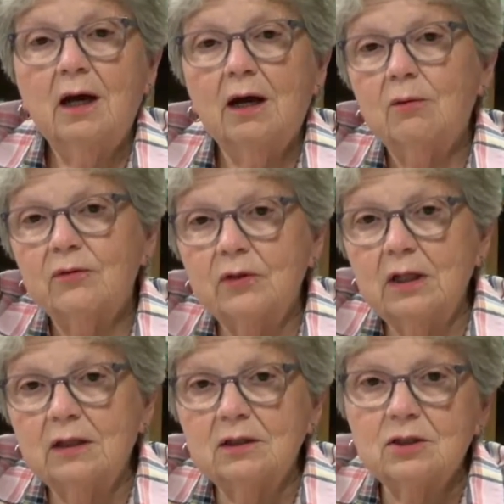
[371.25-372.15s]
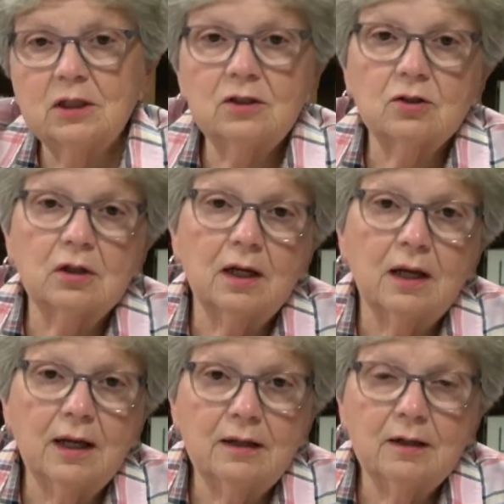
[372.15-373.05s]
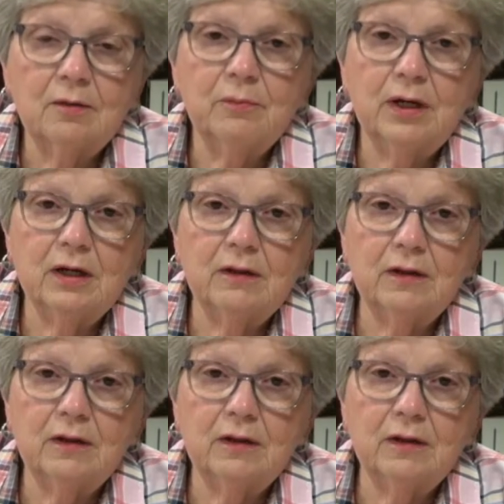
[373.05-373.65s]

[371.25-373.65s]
I was an English teacher, and I like to compare